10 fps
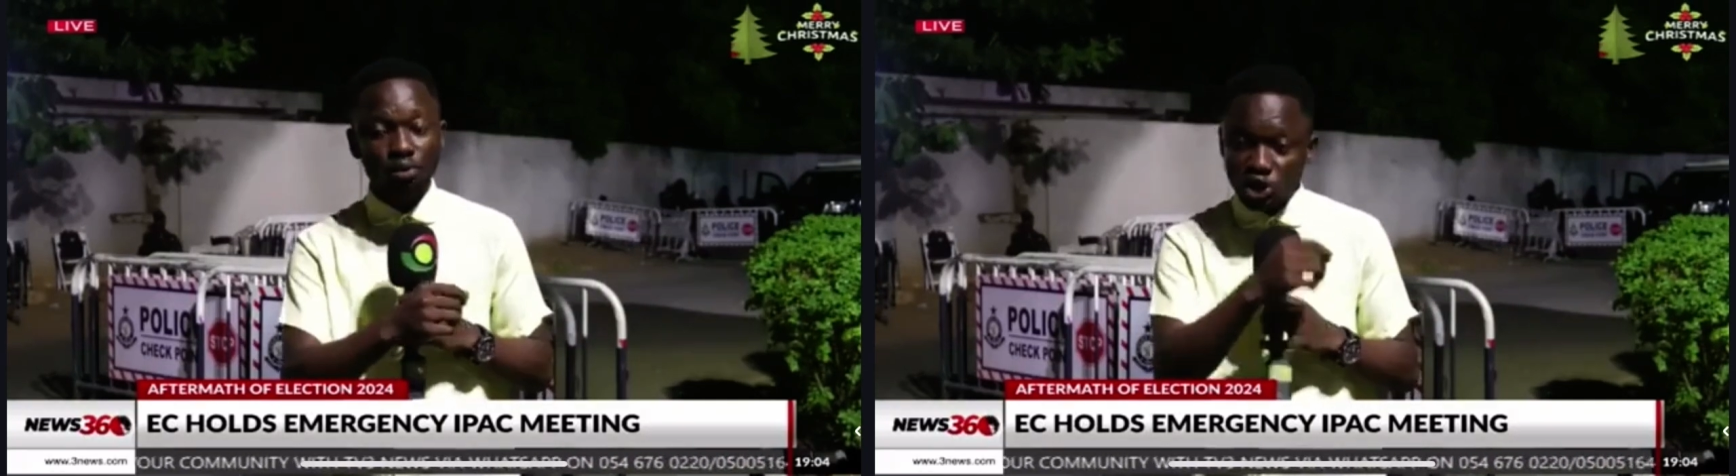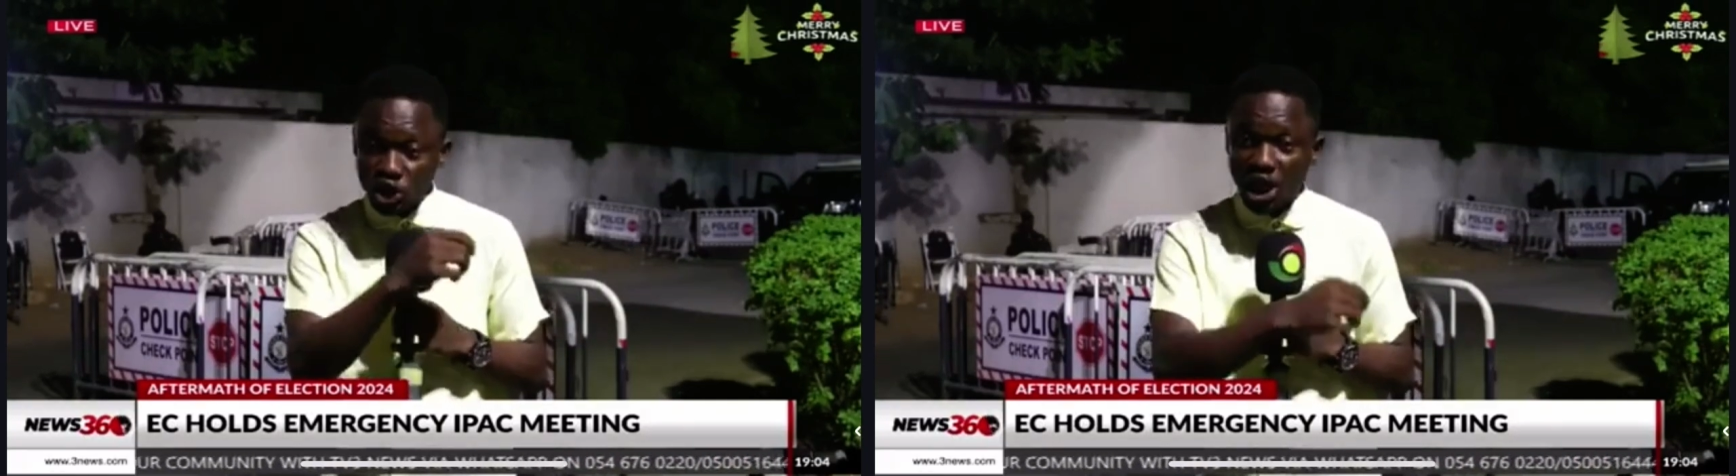
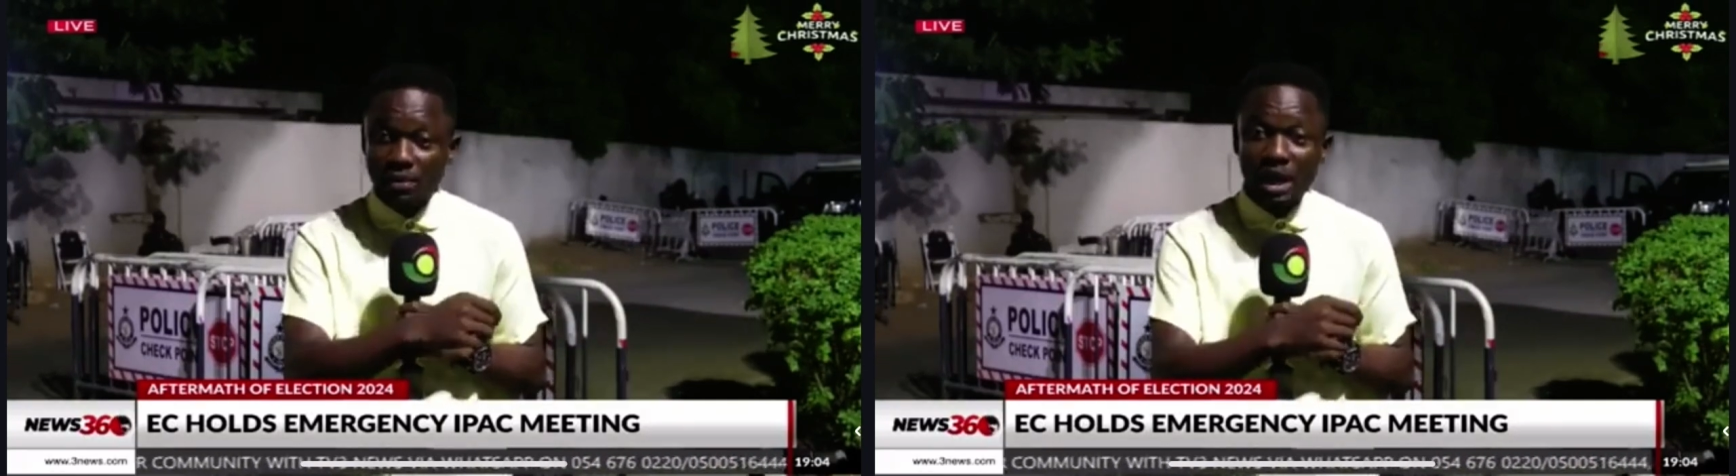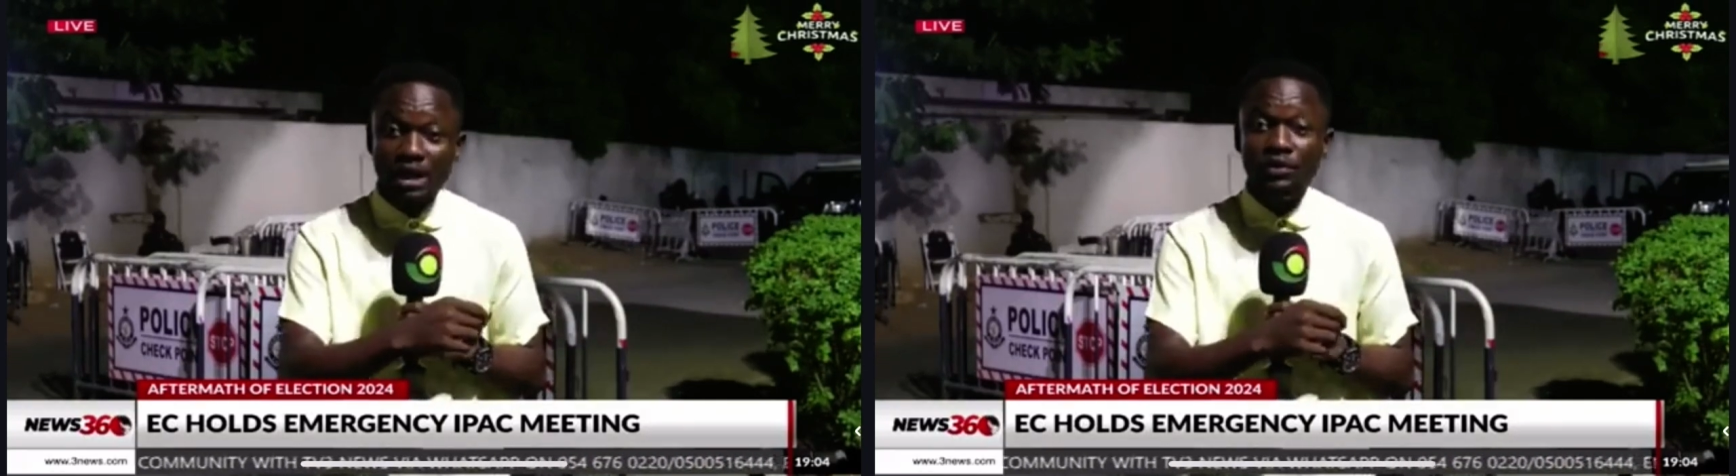whose
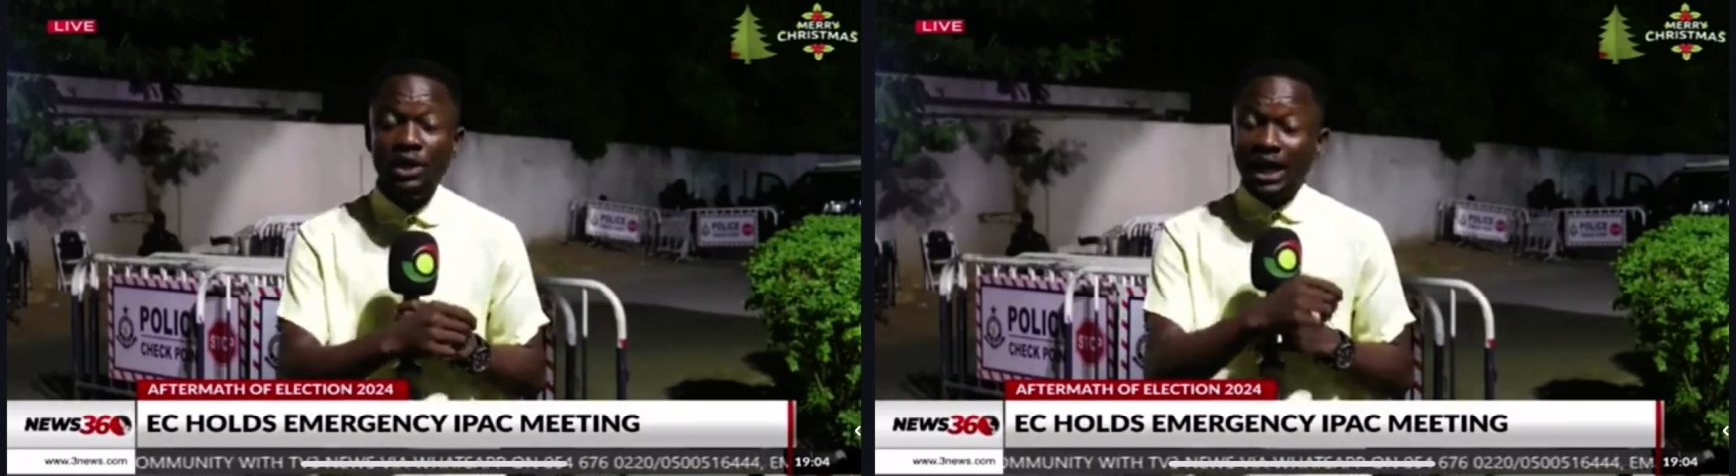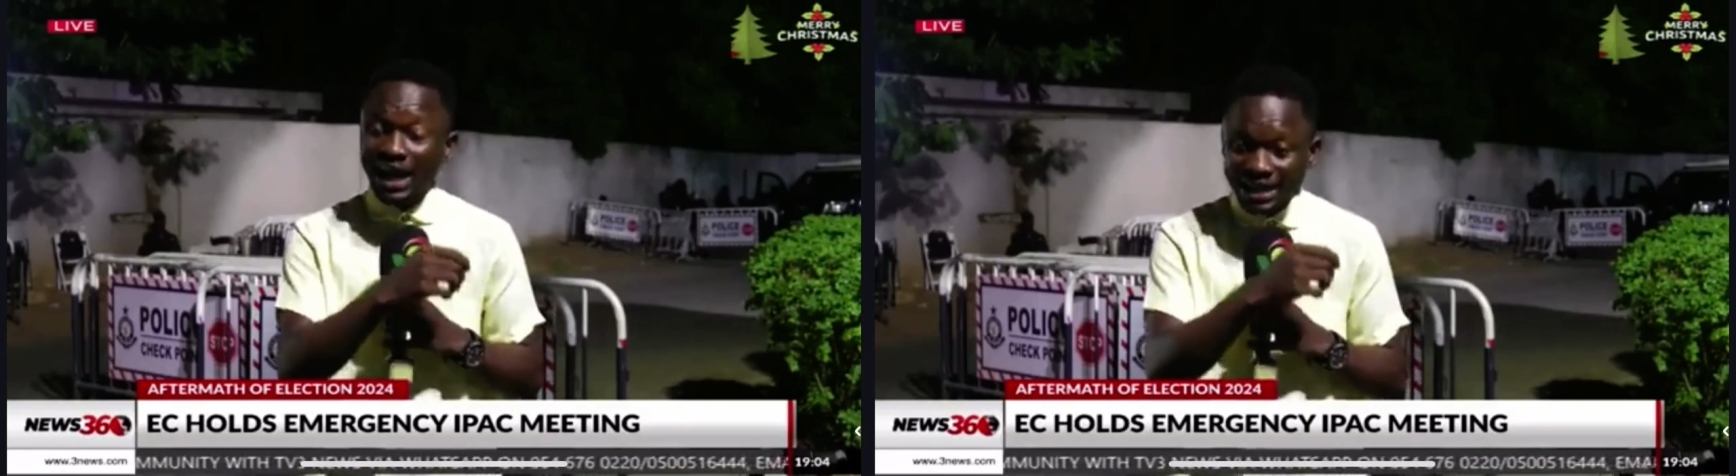chairman
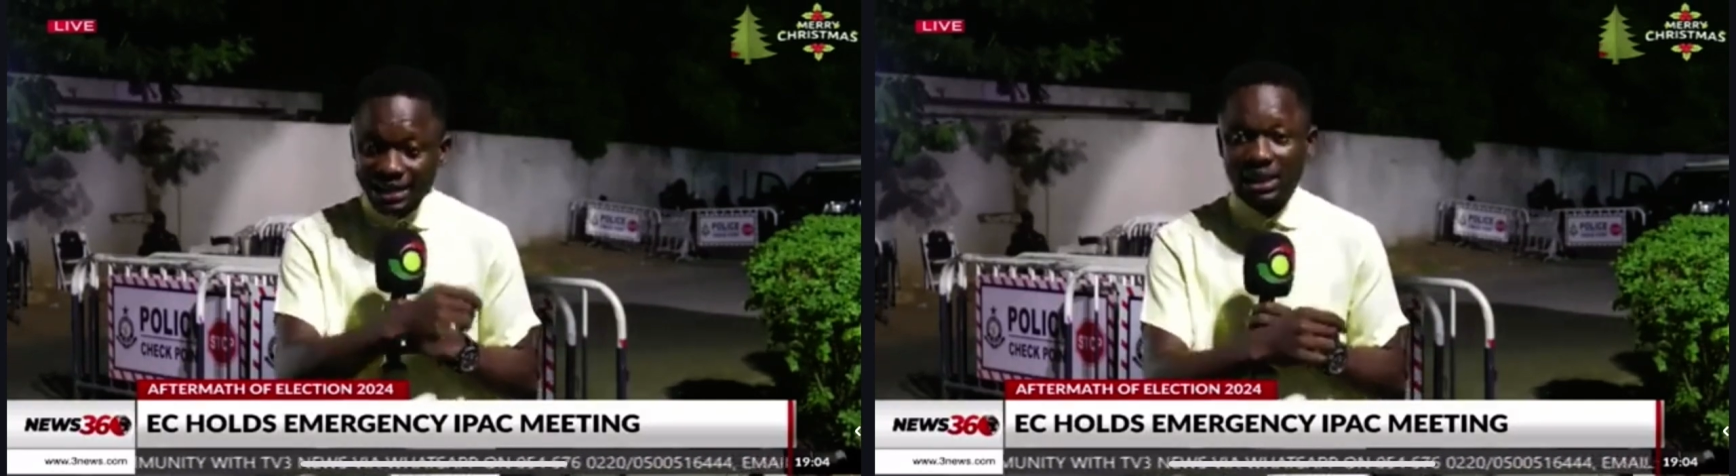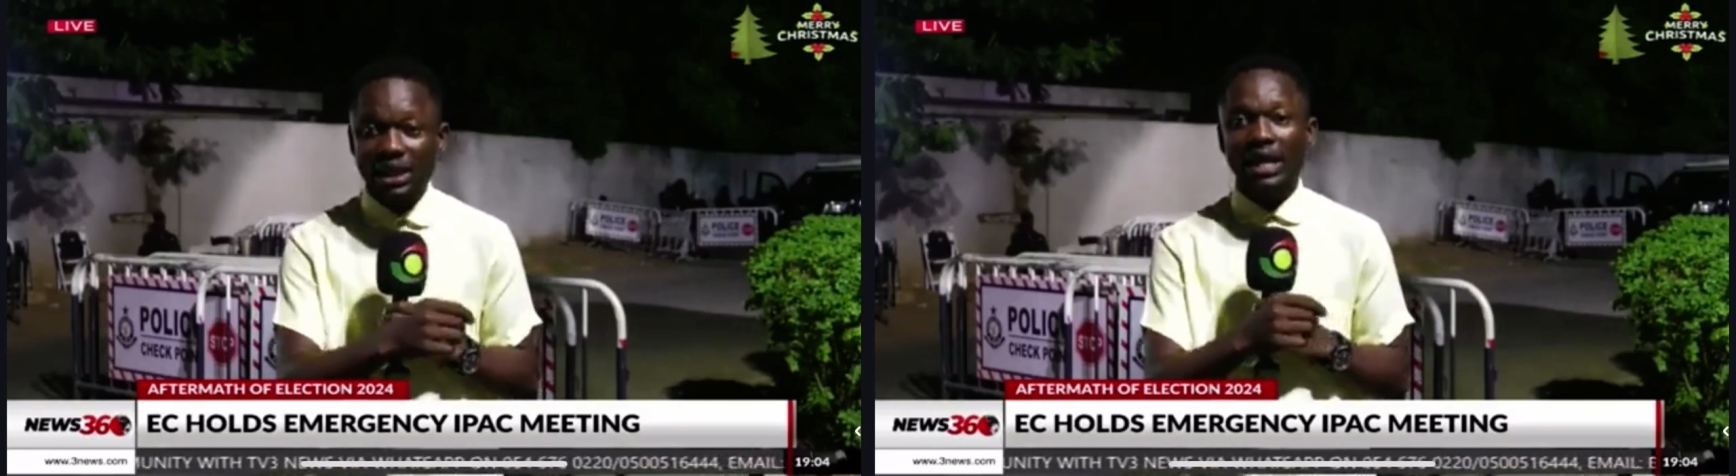
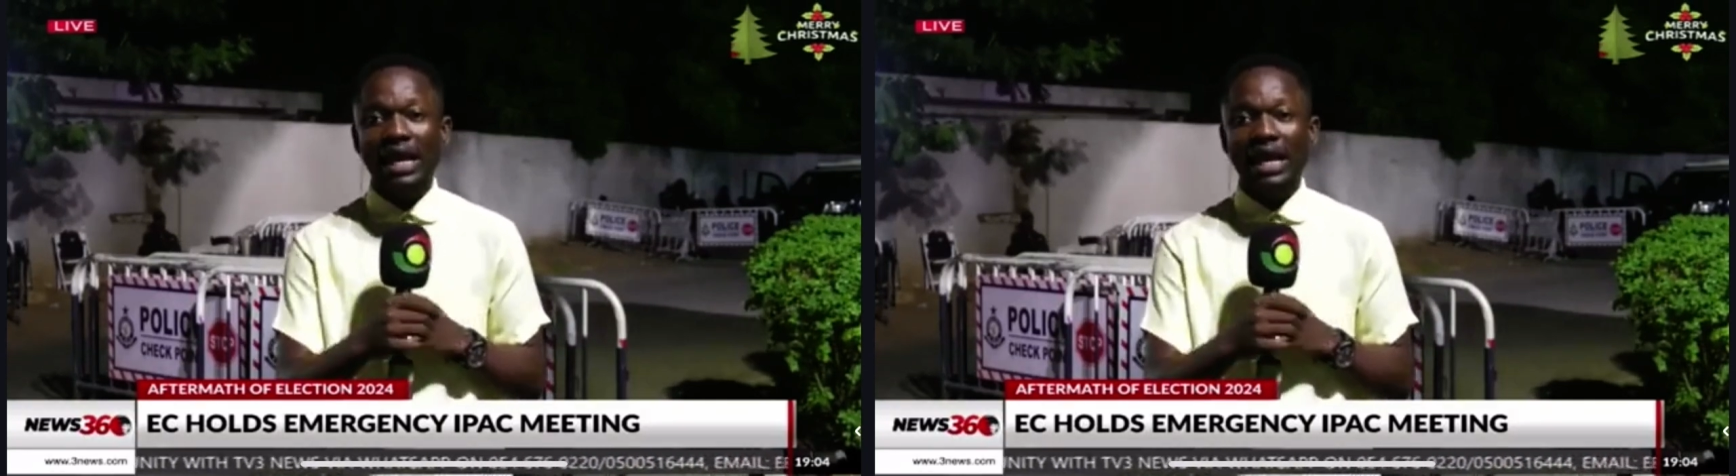is here.